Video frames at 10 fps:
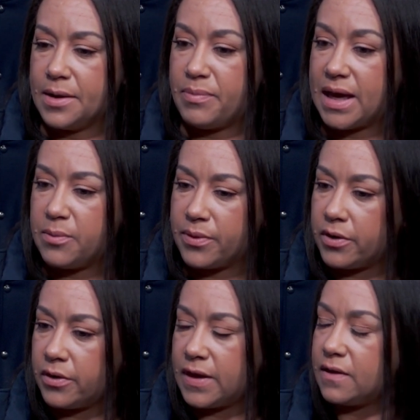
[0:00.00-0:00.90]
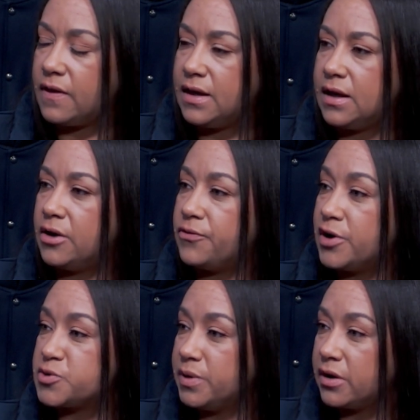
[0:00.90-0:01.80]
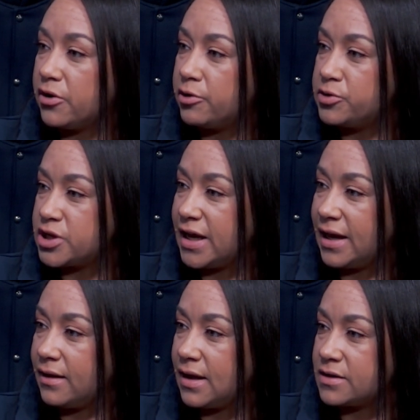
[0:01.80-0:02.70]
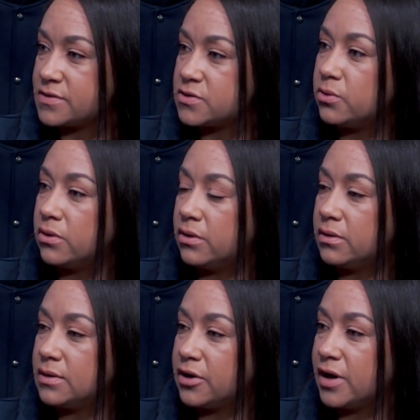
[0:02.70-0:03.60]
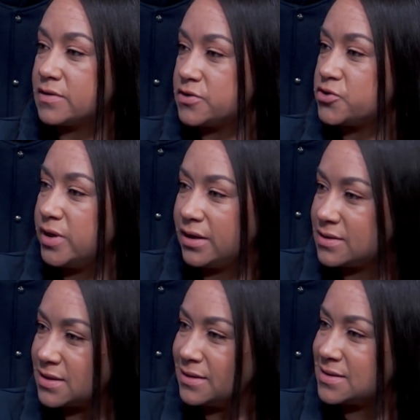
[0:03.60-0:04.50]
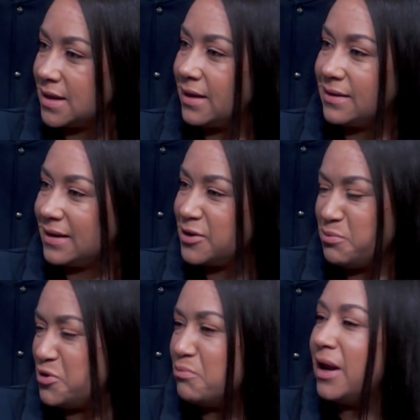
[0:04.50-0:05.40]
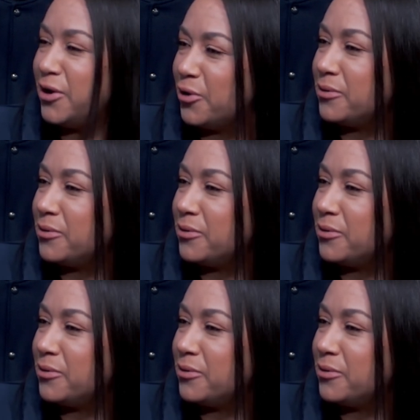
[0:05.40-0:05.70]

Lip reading: paper that they needed a freshman coach at a school across the street on Sunset that you may know